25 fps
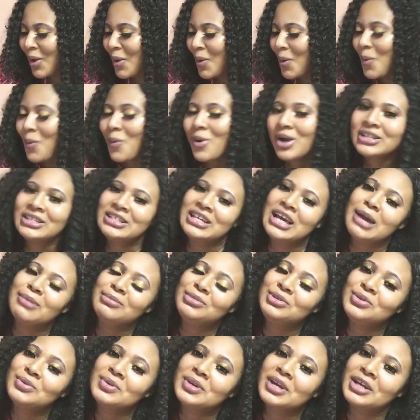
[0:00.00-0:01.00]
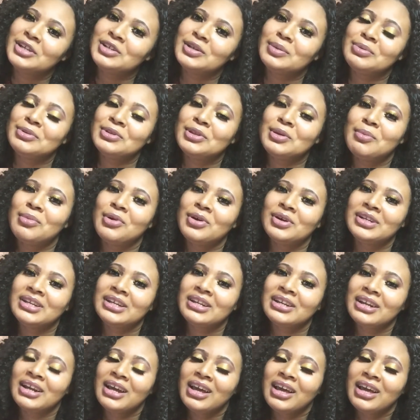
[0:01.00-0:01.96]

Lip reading: What time do you get up in the morning?